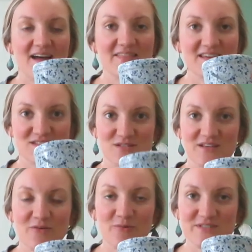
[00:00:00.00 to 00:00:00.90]
this
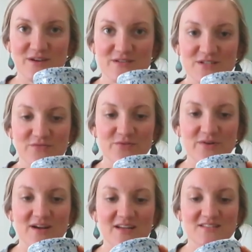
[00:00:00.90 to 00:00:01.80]
was also
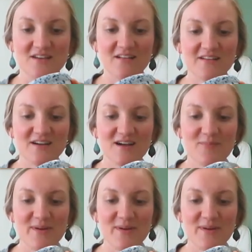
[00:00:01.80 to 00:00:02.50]
for a dollar.